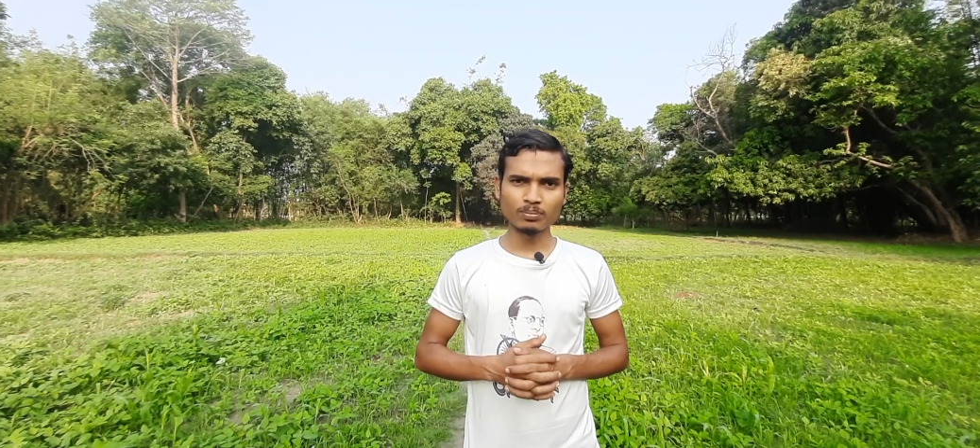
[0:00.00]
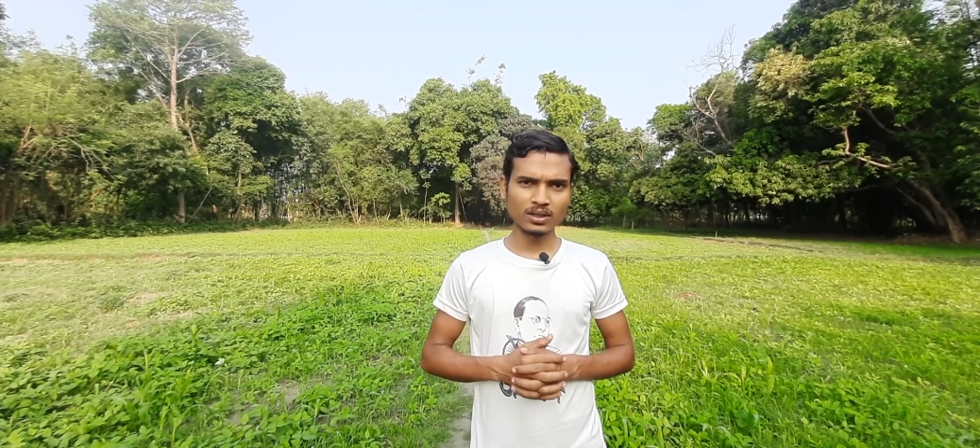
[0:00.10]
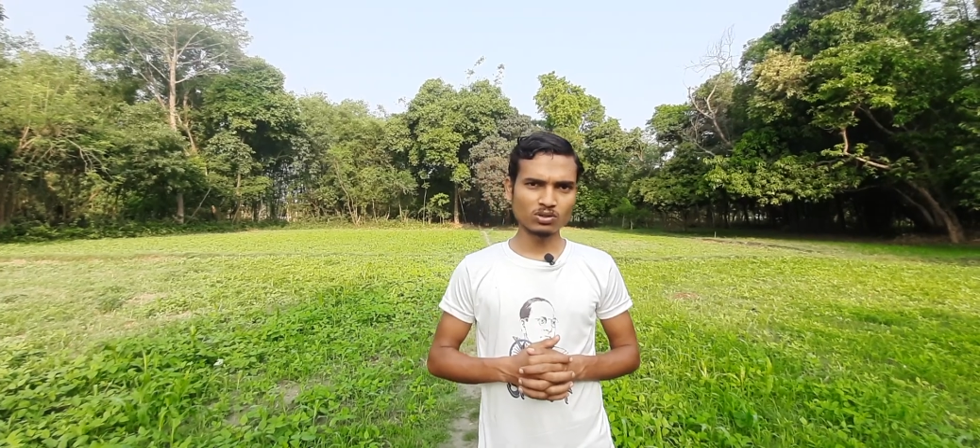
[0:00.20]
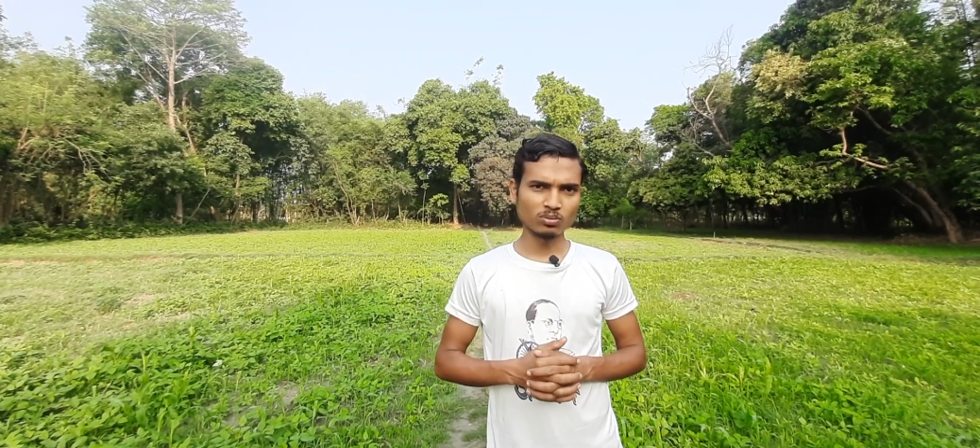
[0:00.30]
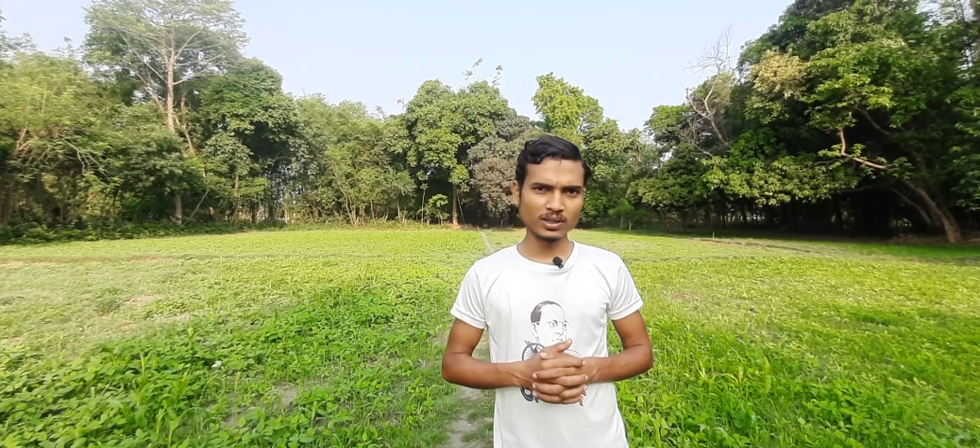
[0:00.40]

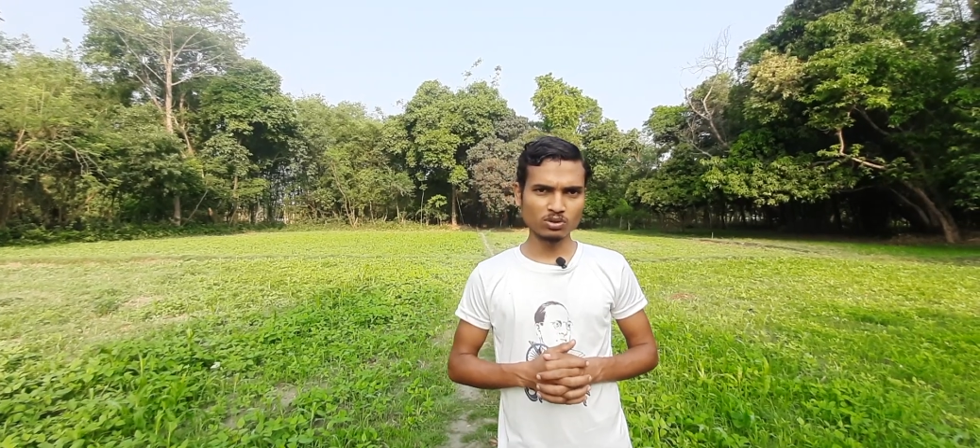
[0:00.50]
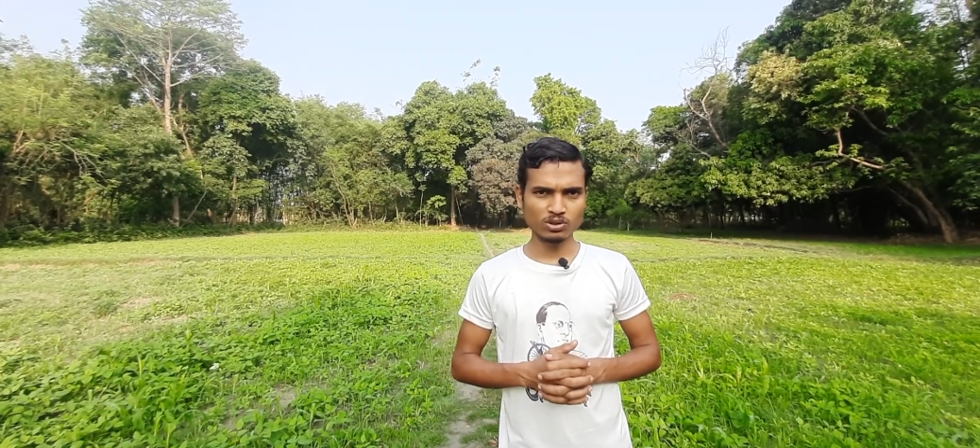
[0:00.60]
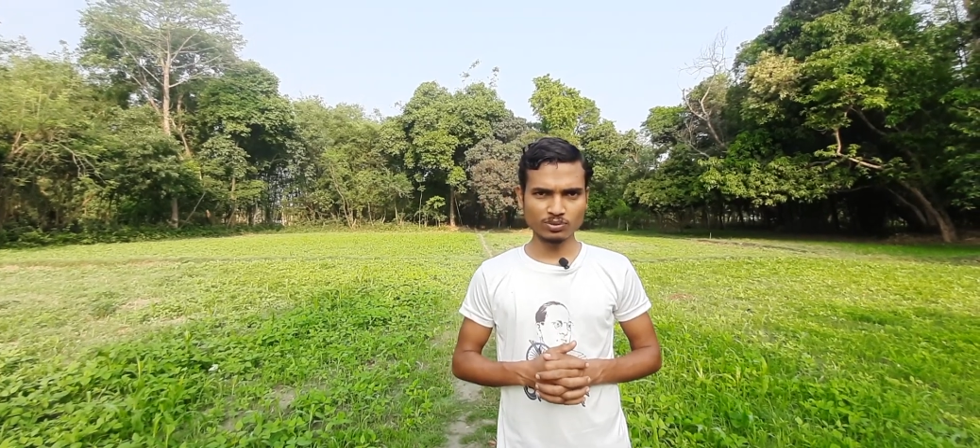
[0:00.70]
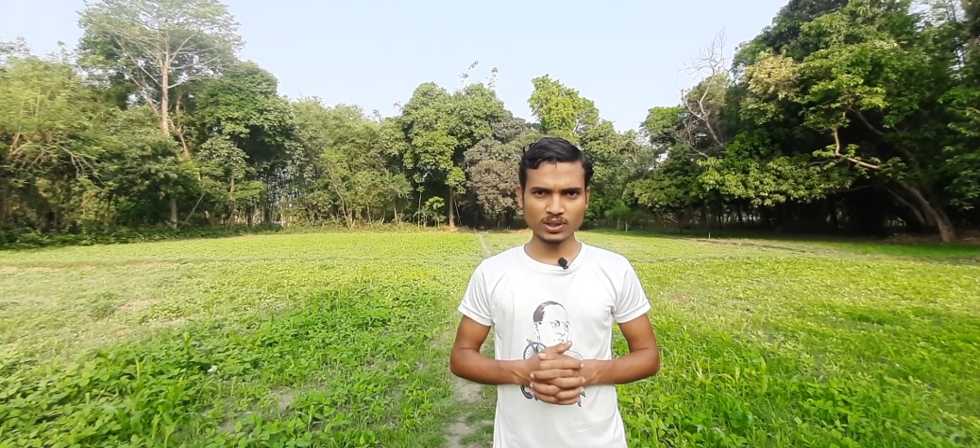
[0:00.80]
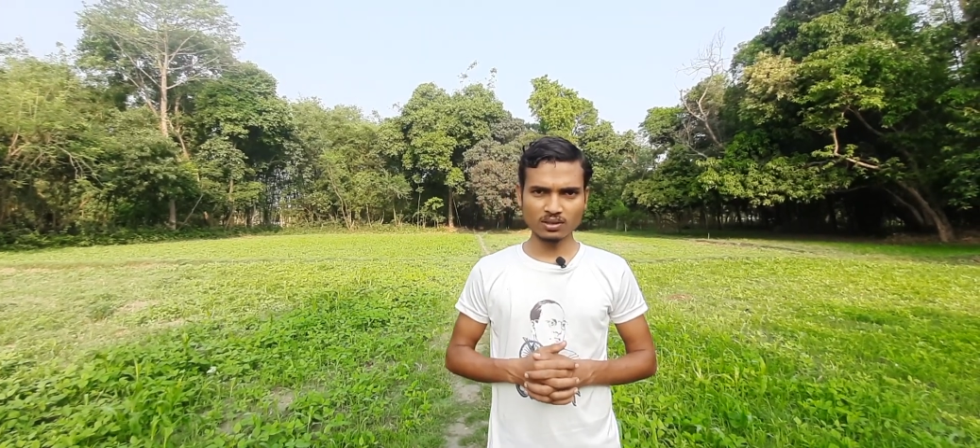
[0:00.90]
back to my
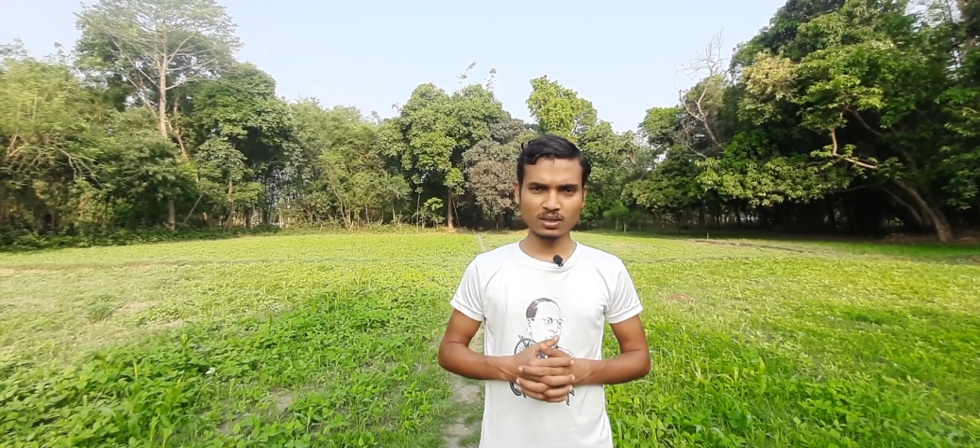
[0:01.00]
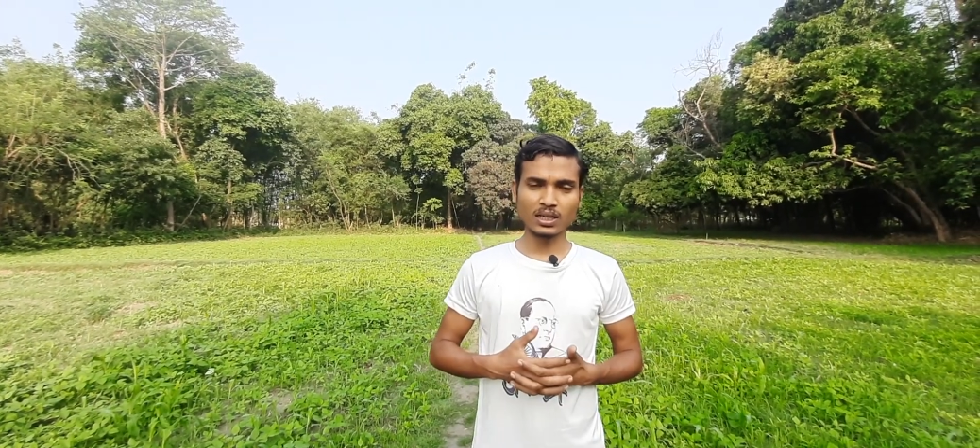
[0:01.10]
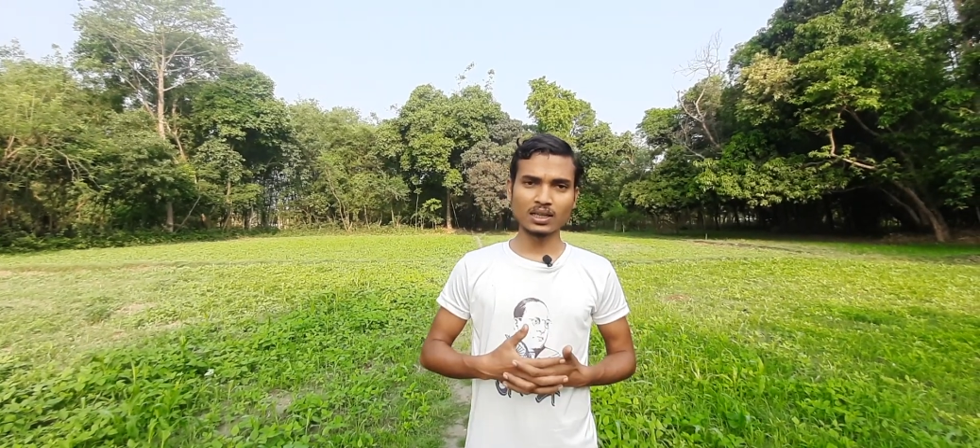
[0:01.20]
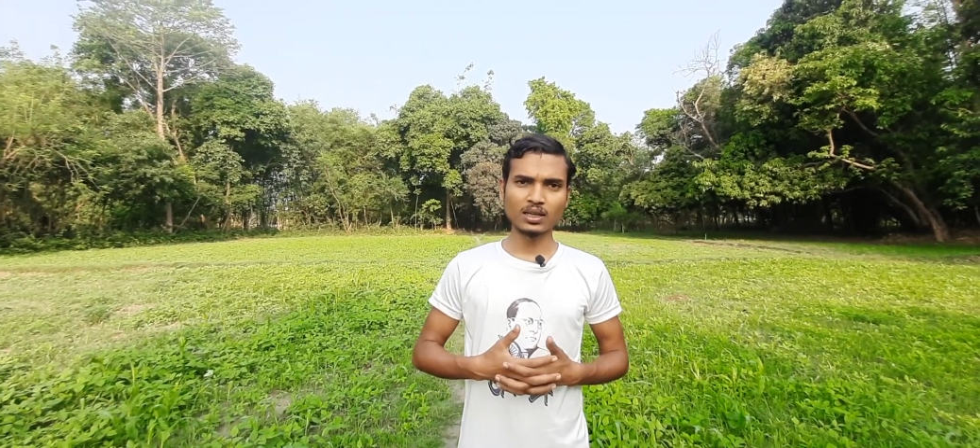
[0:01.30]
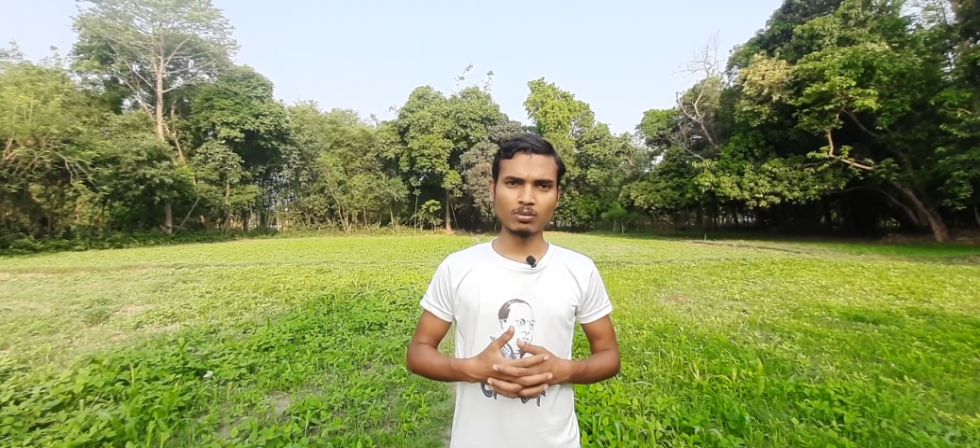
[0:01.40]
YouTube channel. I
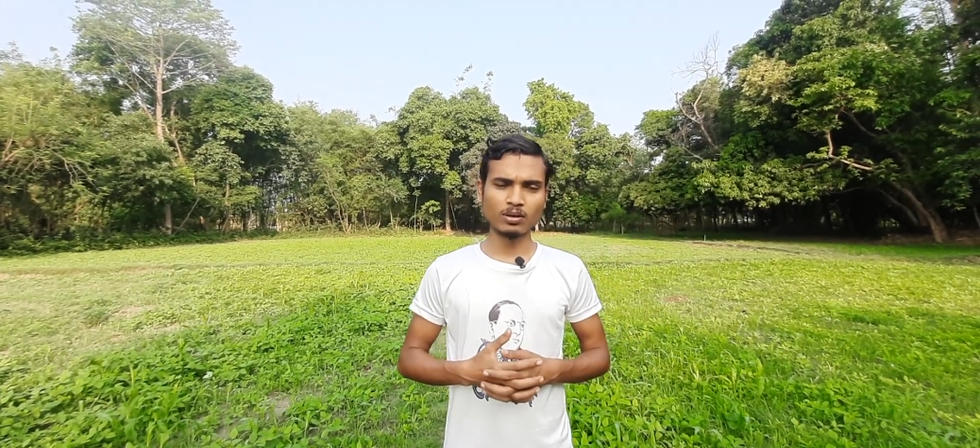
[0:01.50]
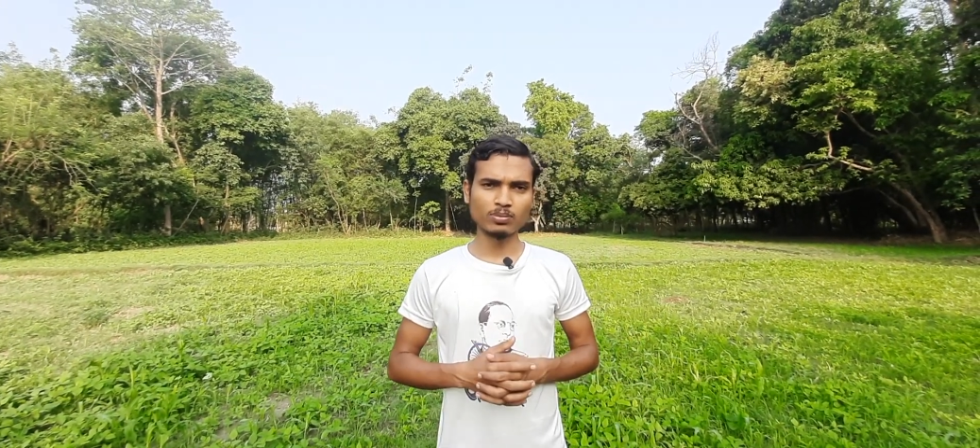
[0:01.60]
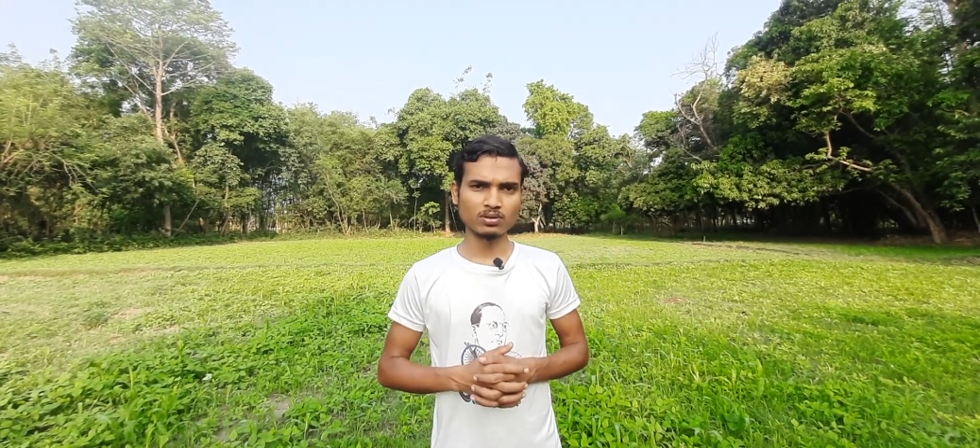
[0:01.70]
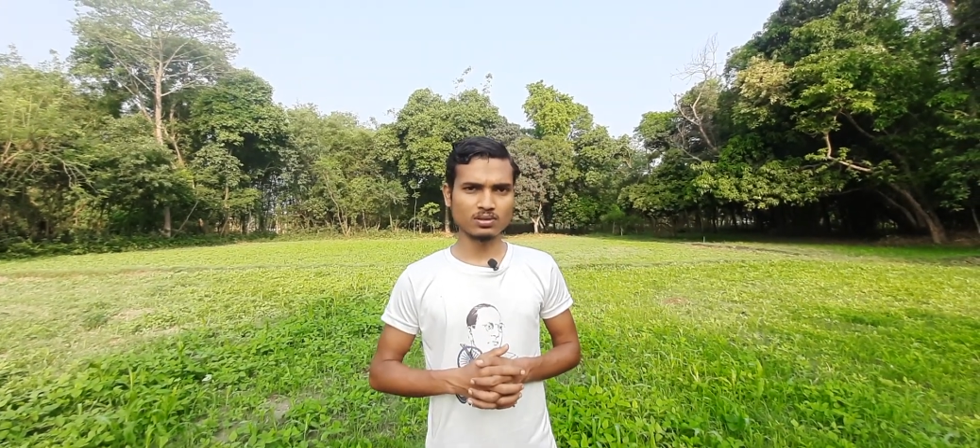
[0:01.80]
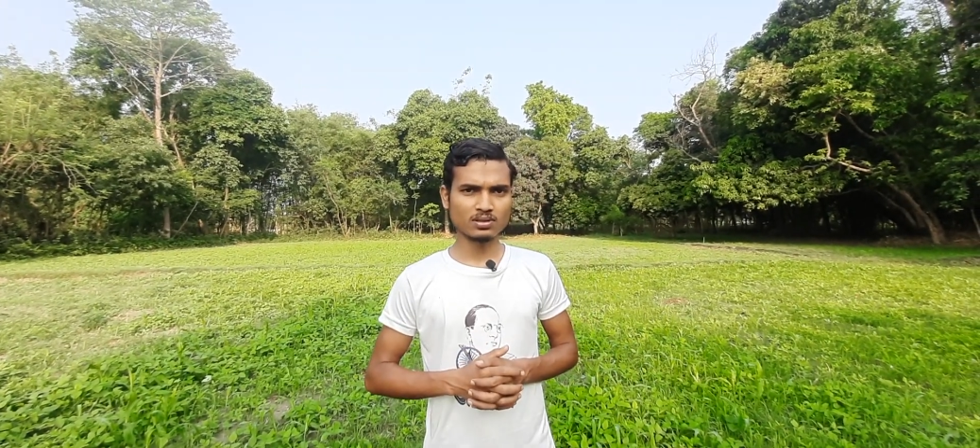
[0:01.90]
am
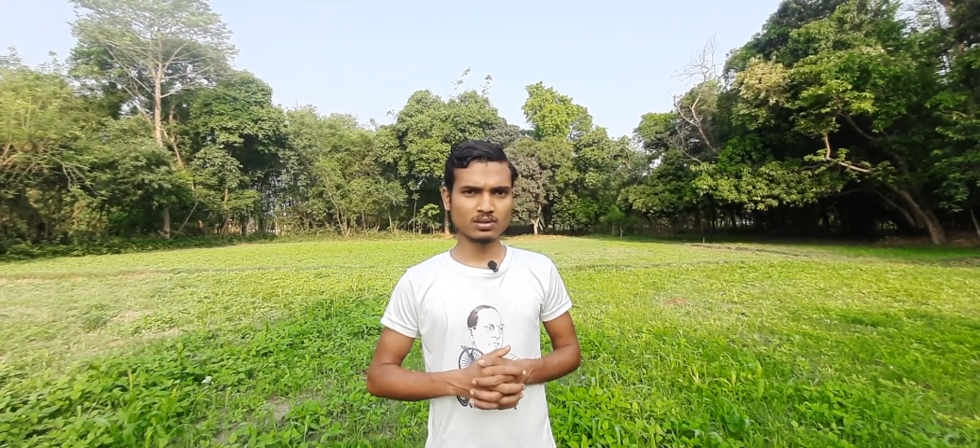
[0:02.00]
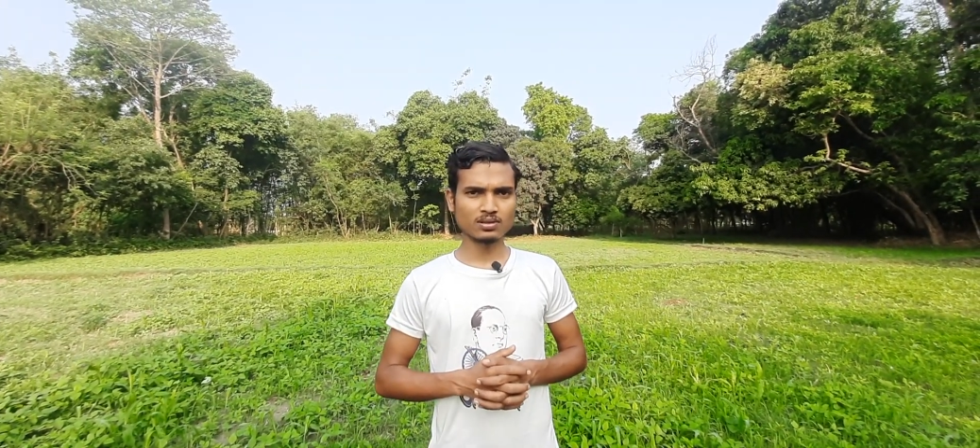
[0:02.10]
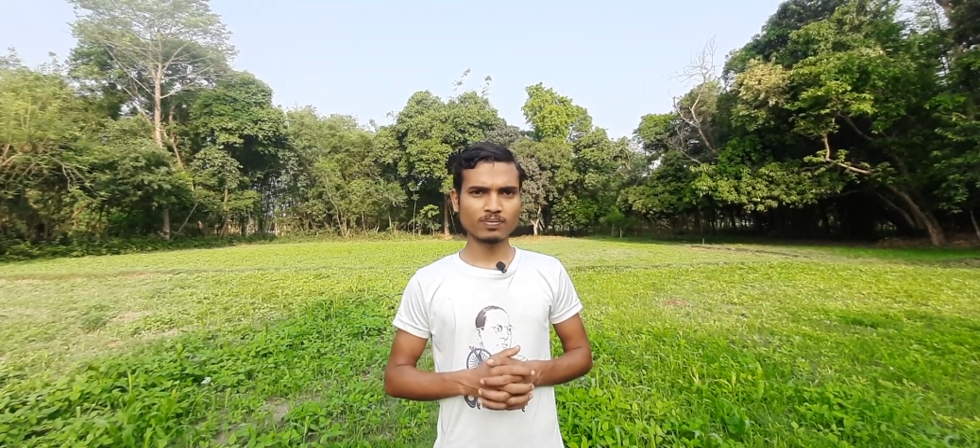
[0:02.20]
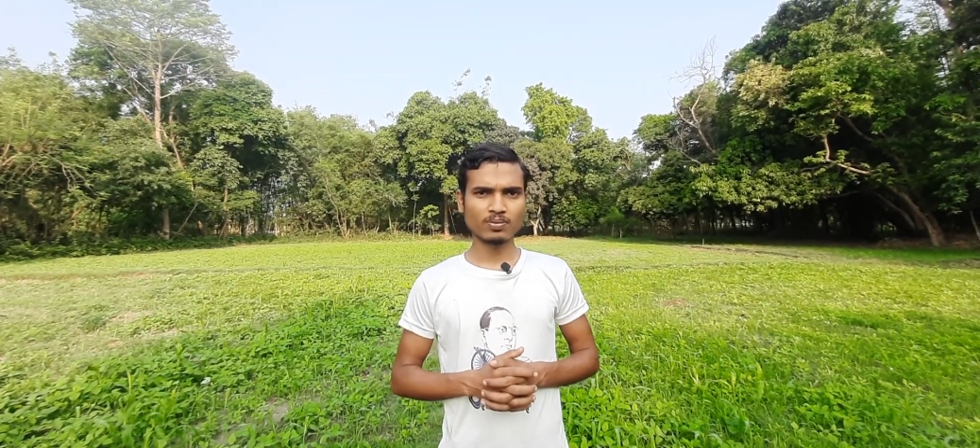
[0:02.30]
Ambroj.